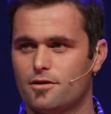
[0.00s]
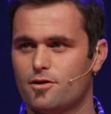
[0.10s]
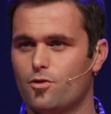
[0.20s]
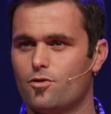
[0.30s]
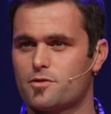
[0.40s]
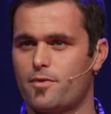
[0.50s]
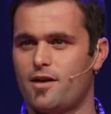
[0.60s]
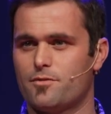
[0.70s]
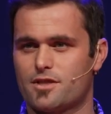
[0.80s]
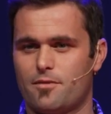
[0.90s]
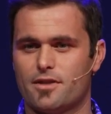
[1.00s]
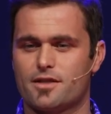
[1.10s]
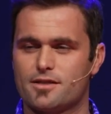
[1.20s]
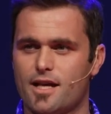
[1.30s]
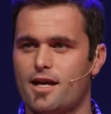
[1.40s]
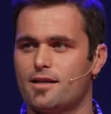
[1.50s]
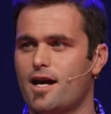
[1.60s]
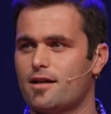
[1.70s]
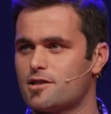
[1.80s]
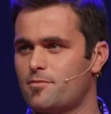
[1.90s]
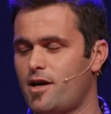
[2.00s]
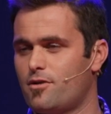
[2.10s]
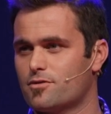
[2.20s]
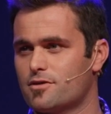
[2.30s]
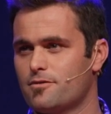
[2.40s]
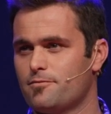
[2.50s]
lawsban were some of the standout smells.